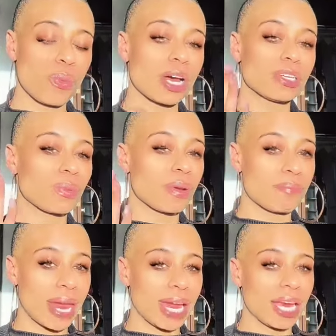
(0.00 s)
will
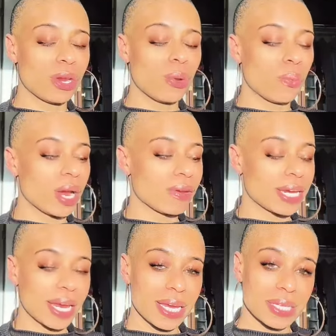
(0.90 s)
remain where it
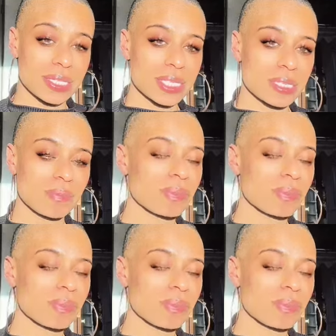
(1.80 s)
is.